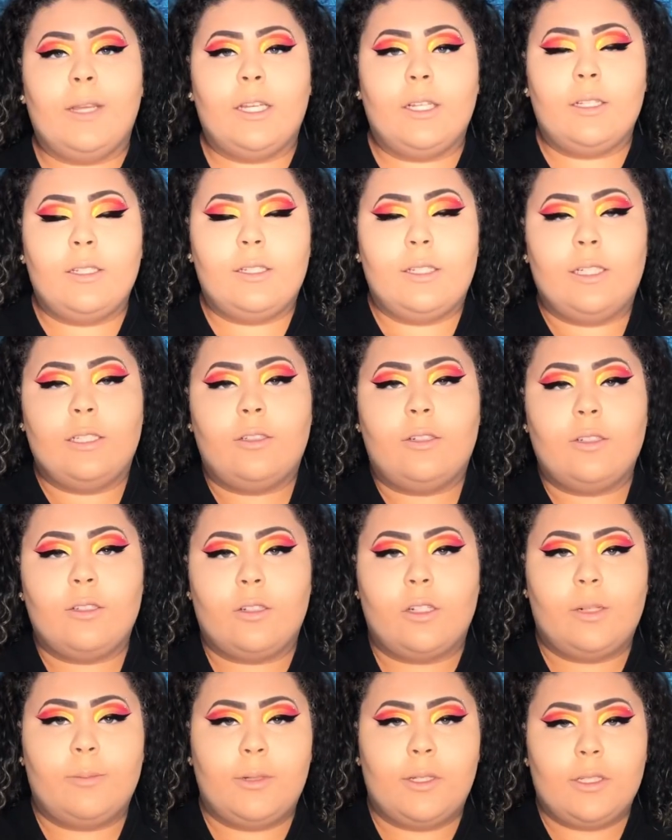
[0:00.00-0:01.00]
my concealer is
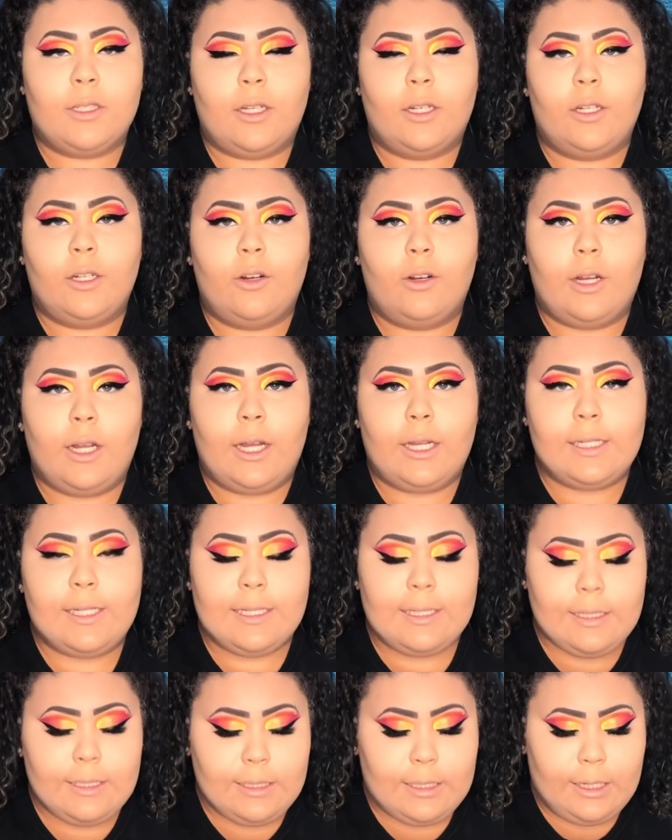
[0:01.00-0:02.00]
on, I'm just going to go ahead
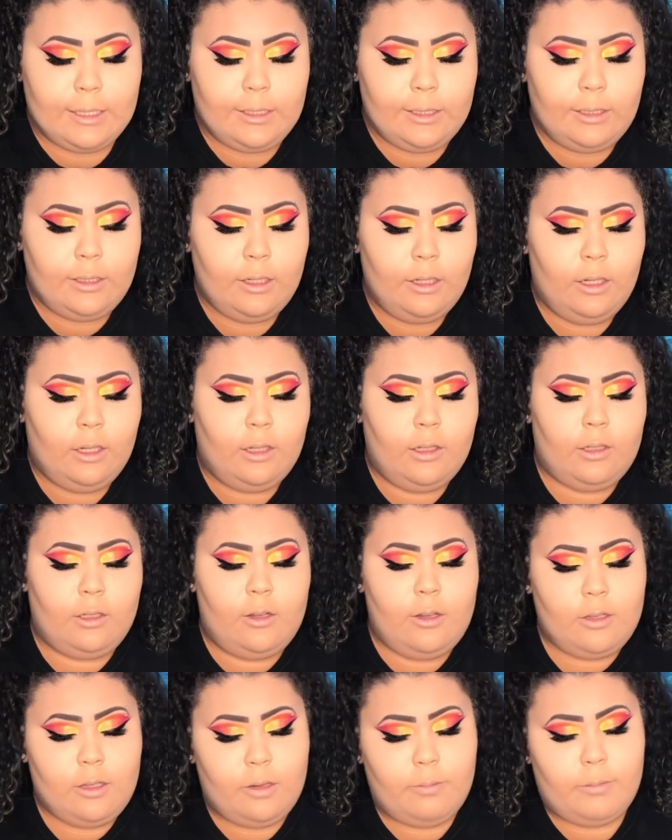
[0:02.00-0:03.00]
and set it
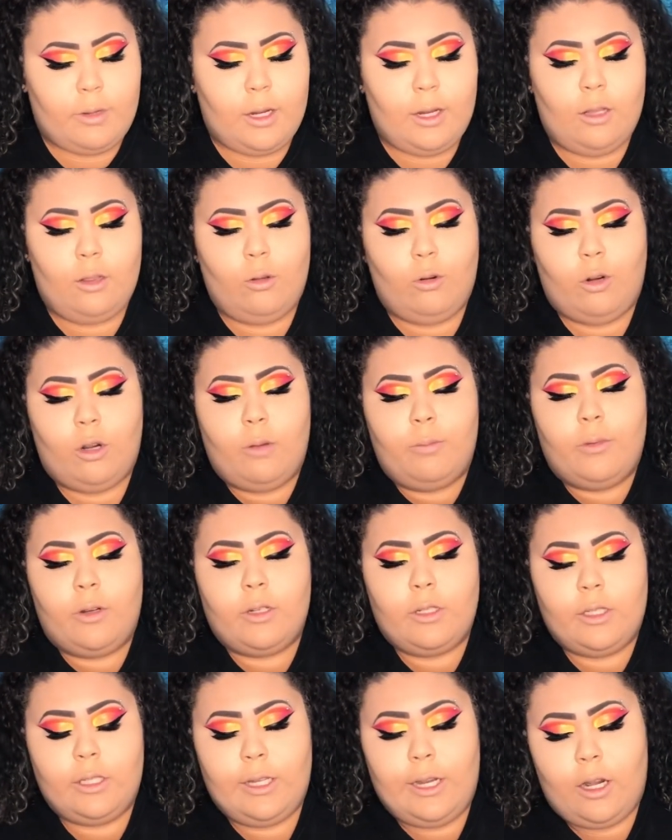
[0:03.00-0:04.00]
using my Laura
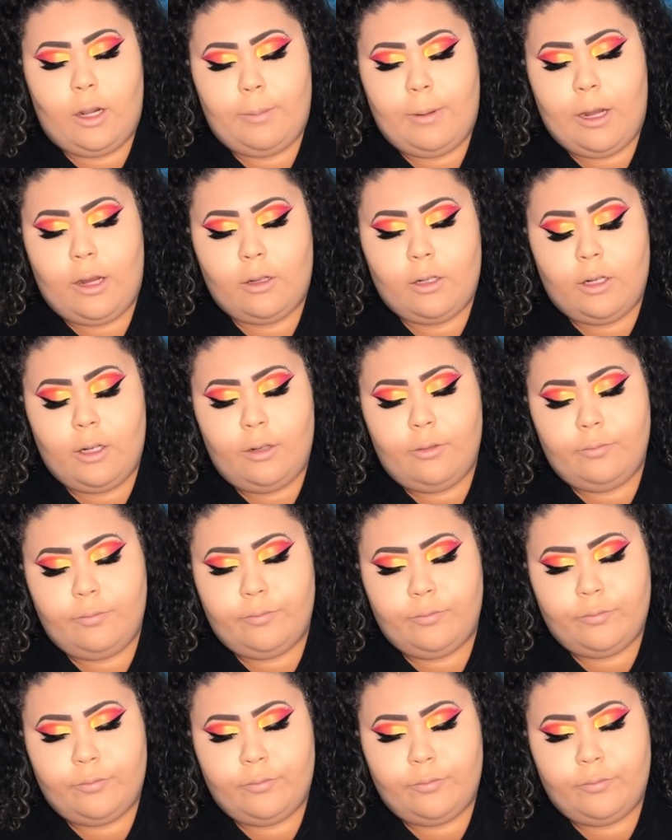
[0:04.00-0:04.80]
Mercier powder.